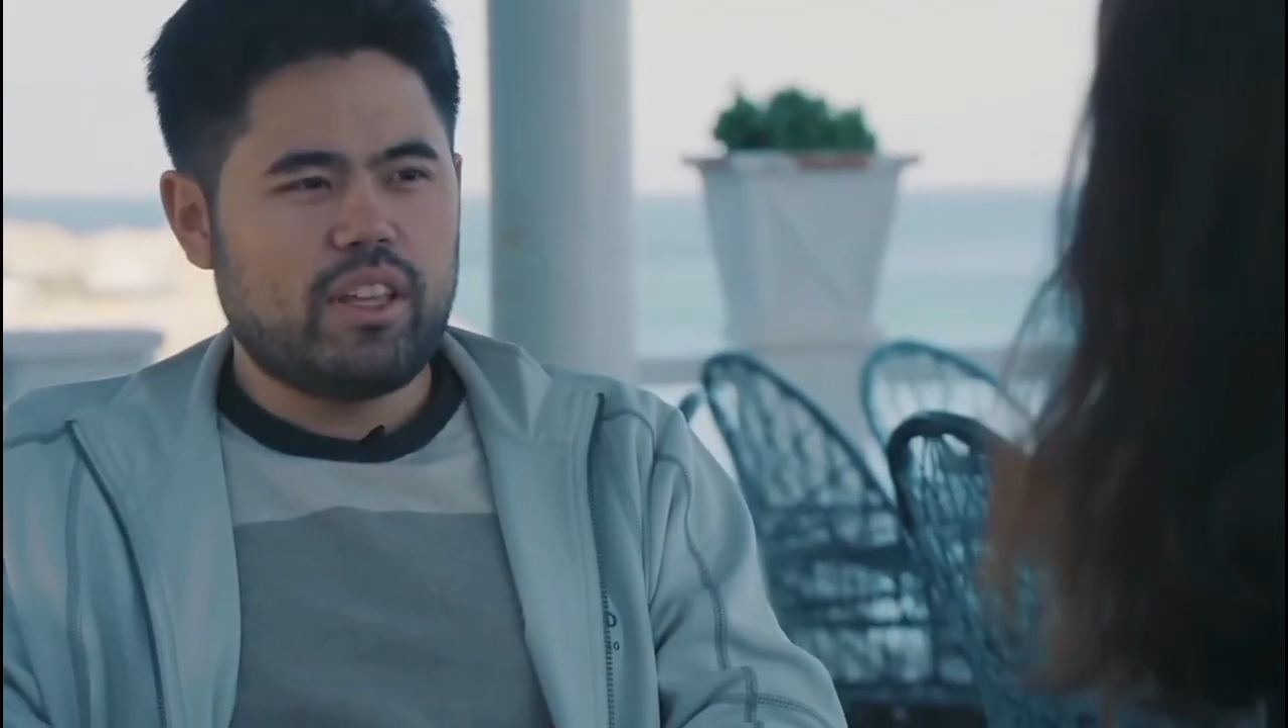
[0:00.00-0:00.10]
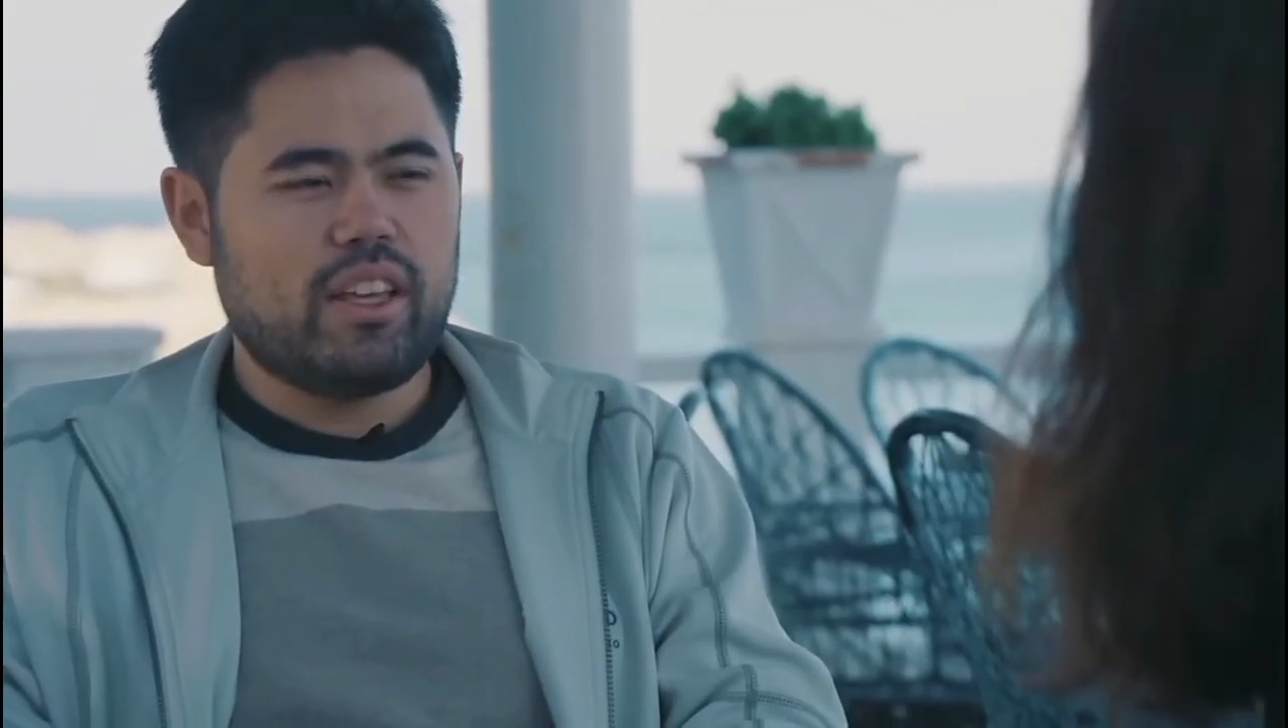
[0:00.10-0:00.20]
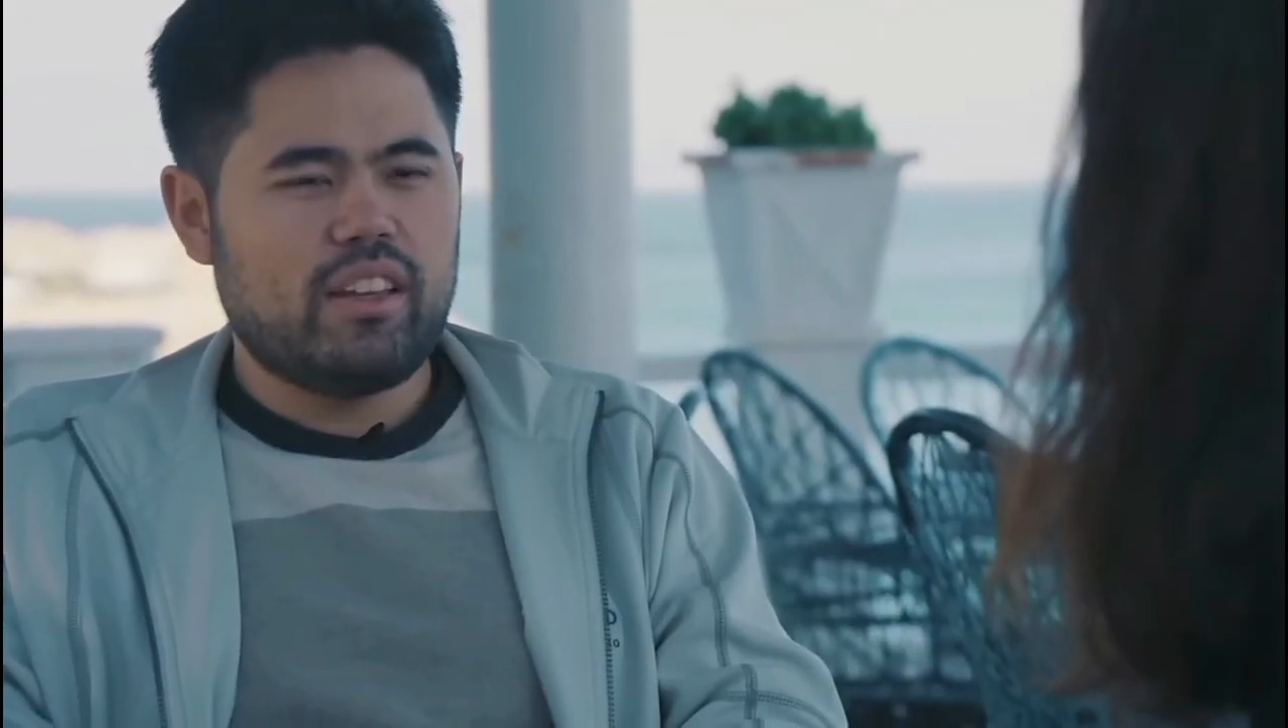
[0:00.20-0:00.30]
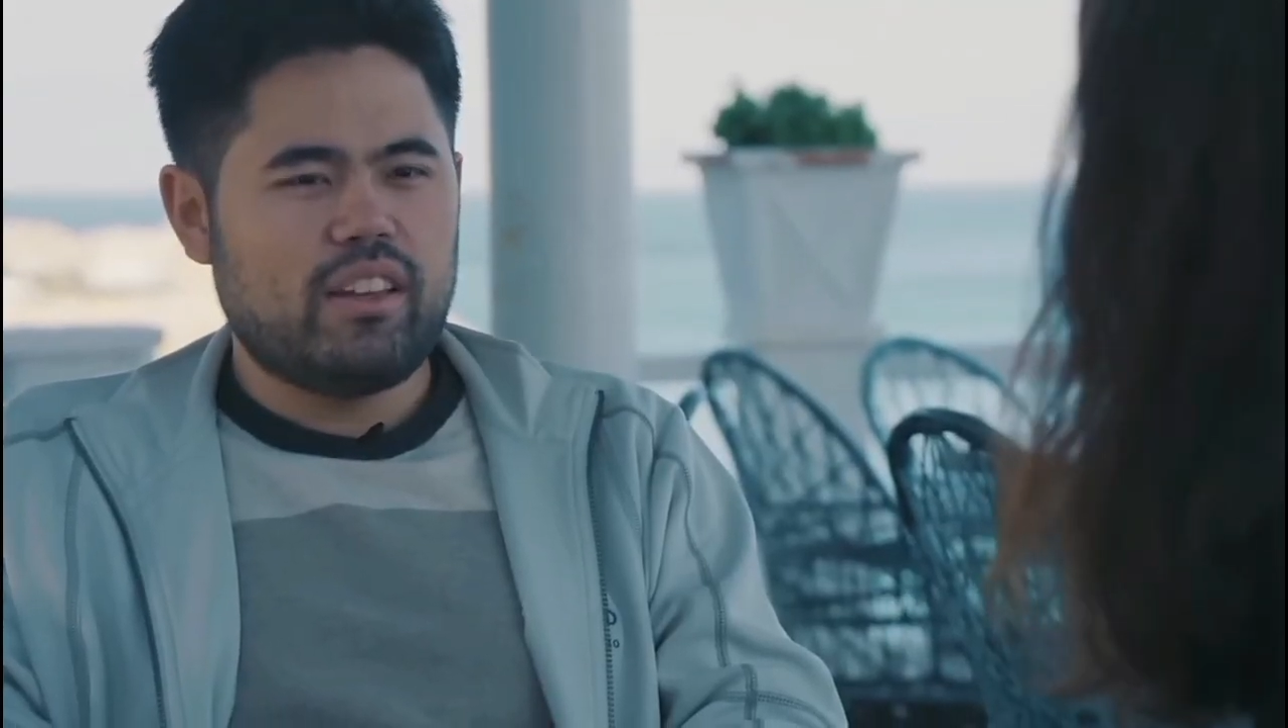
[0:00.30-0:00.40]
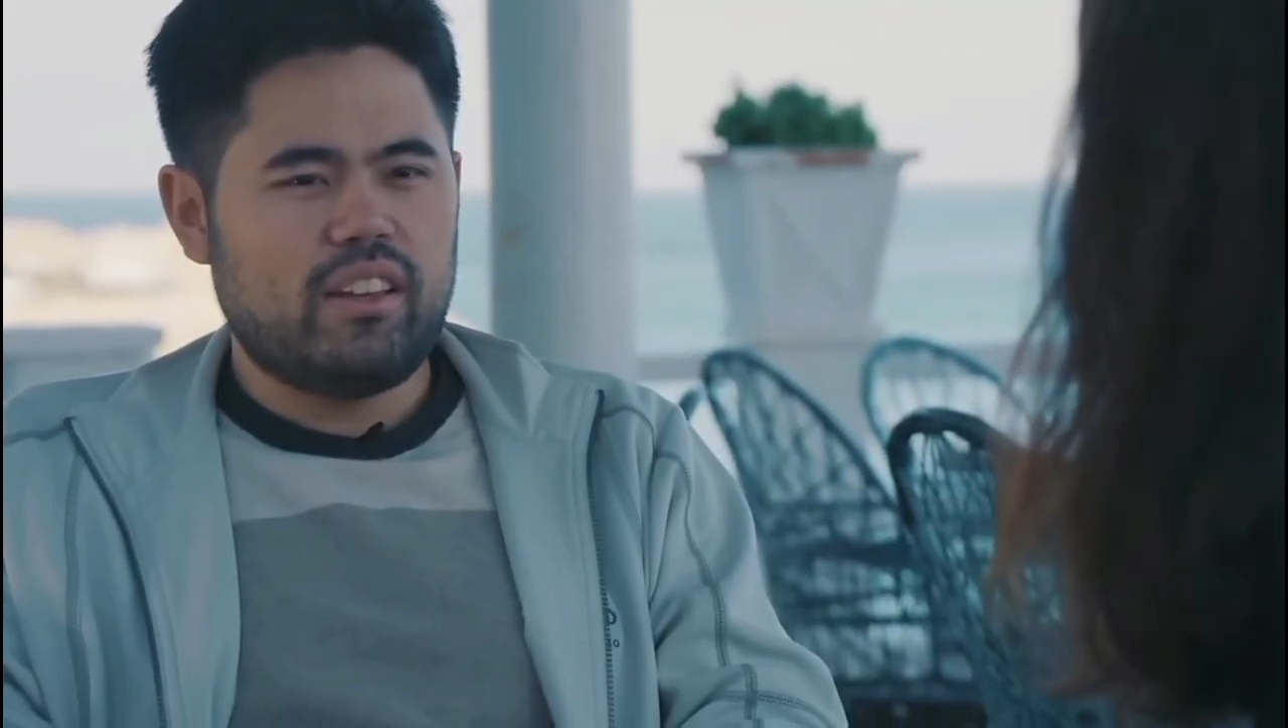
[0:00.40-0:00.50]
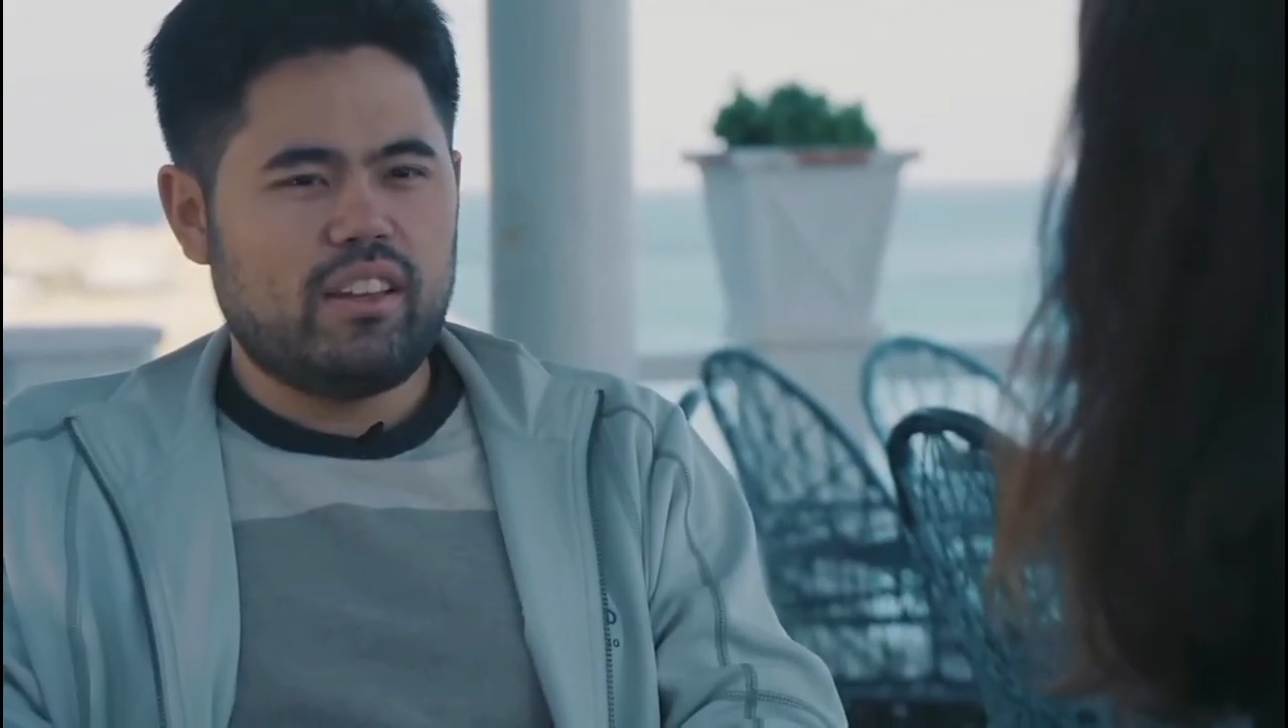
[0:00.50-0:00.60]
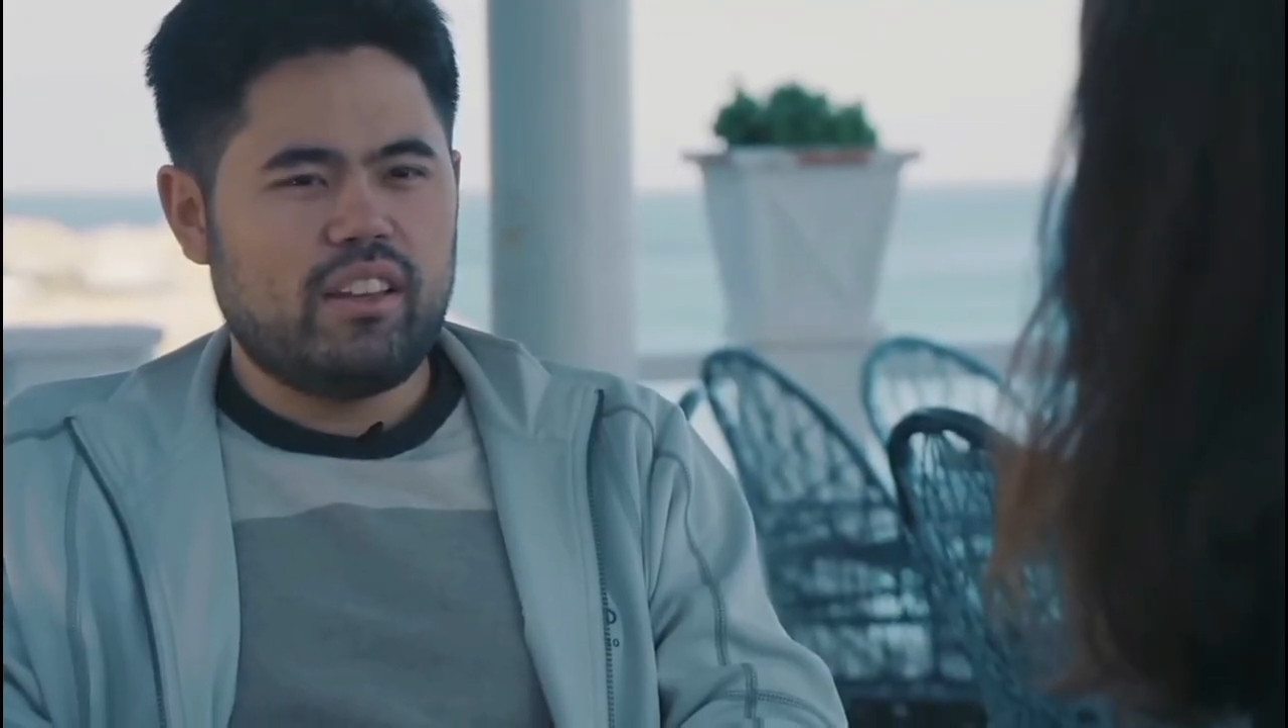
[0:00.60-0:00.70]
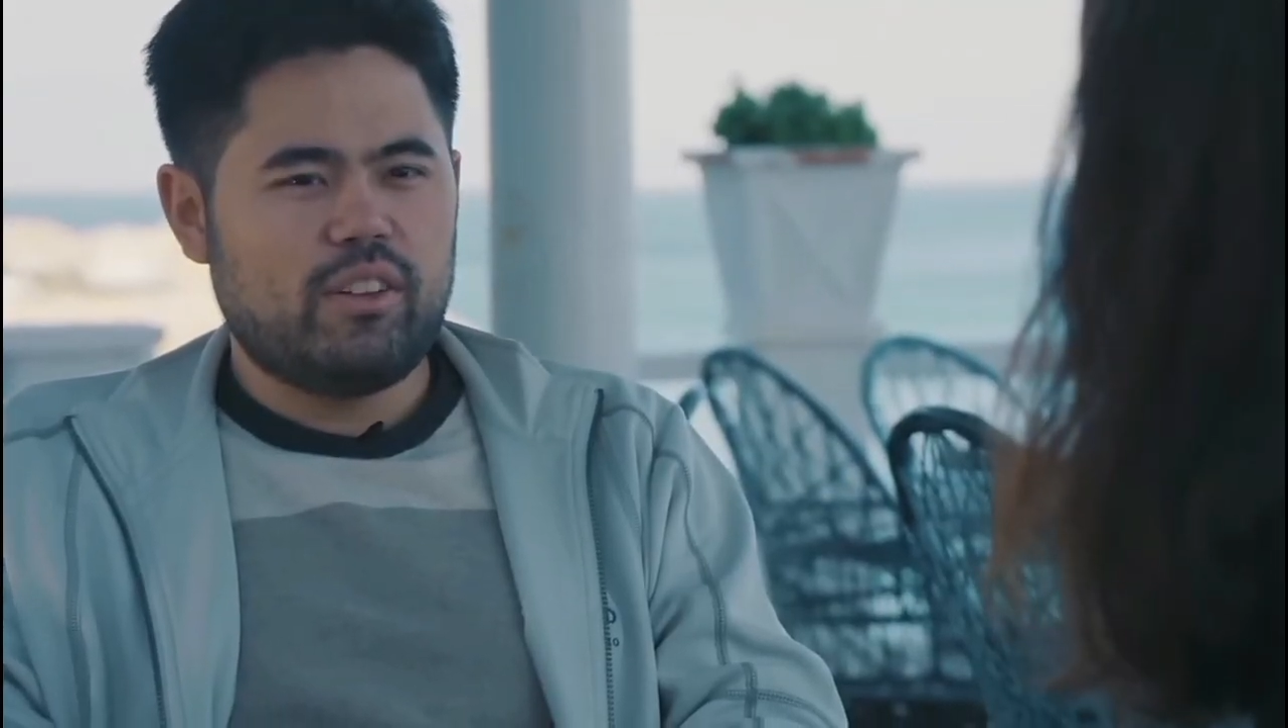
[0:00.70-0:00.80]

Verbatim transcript: playing uh,